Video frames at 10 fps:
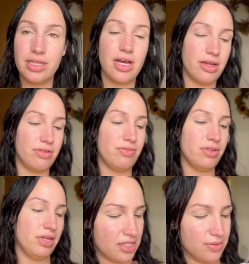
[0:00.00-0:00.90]
love.
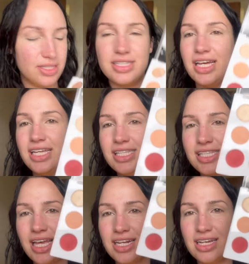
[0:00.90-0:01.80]
Okay, so it's this
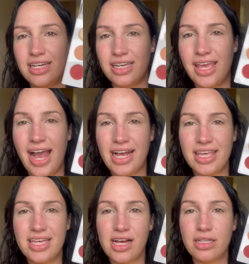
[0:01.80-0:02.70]
kind of
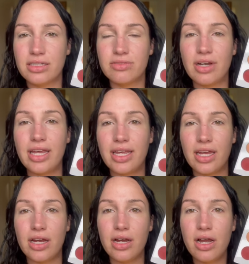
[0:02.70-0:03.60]
khaki color right
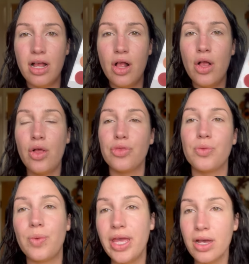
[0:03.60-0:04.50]
here. The
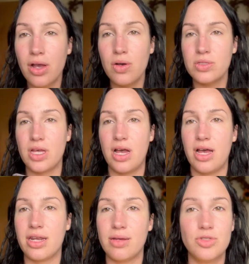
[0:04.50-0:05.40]
way it goes
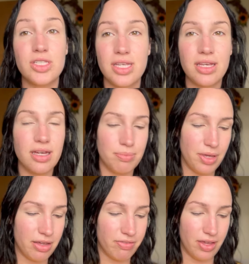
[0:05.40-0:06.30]
on, I'm just like a
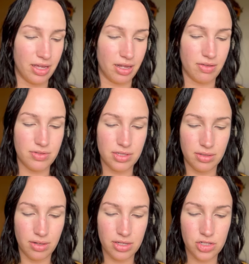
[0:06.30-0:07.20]
big fan of, so
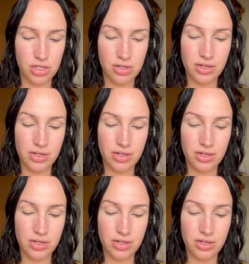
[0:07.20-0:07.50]
I'll show you